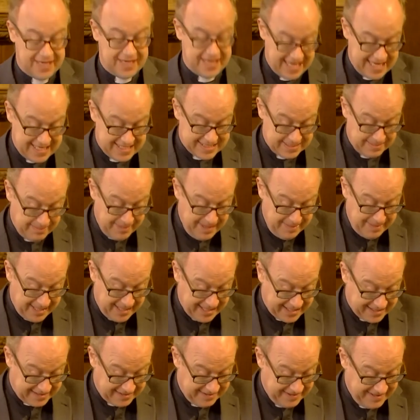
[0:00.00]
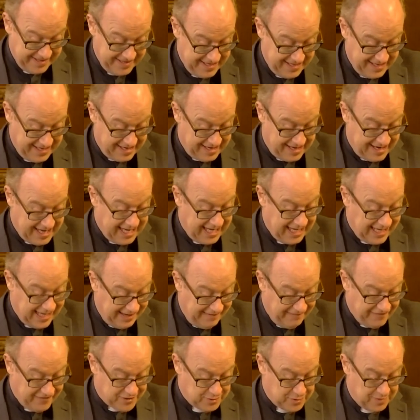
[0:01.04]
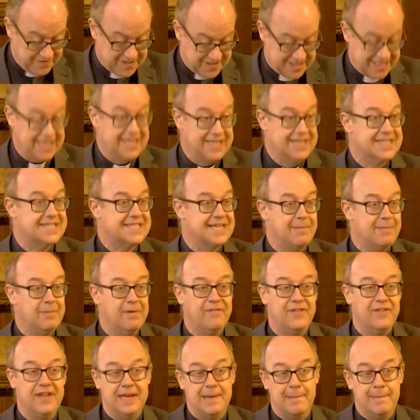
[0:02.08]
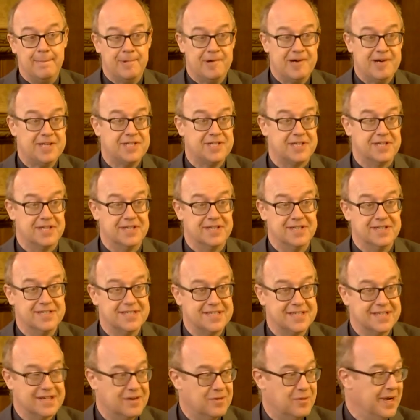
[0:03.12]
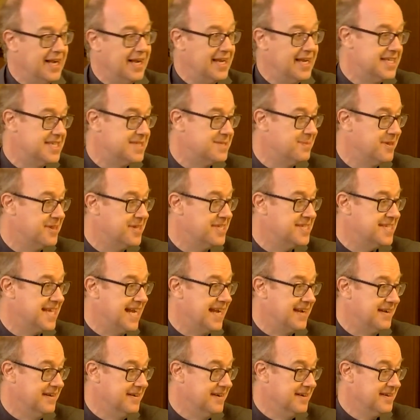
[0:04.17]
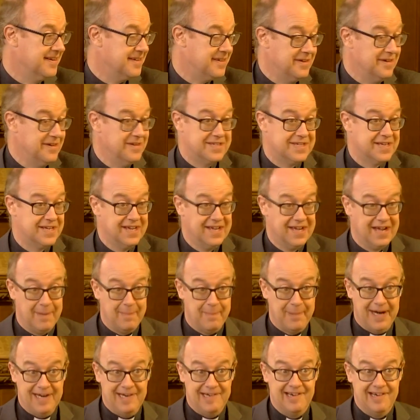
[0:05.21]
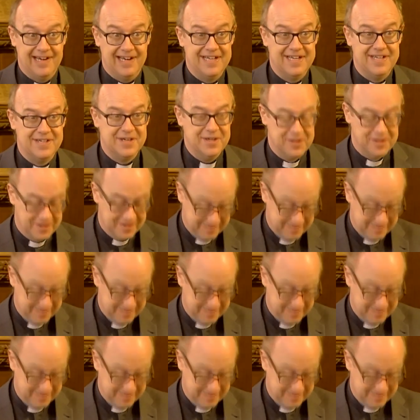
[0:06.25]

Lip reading: as a mimic. I'd love to have seen some of the impressions that Queen Elizabeth II could apparently do,